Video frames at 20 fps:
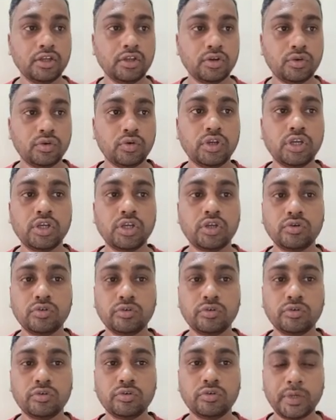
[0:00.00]
no need
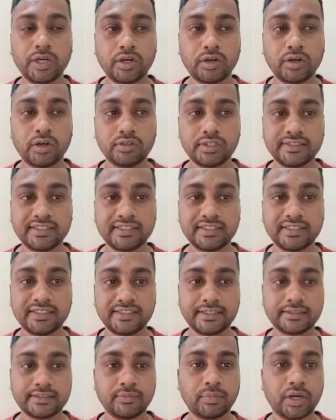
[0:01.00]
to print out this
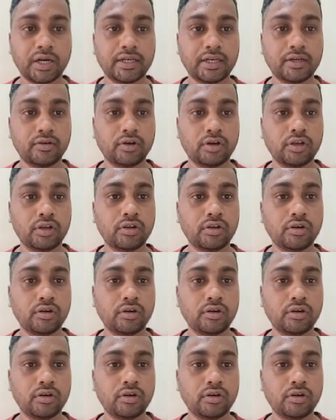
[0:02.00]
instruction part and all.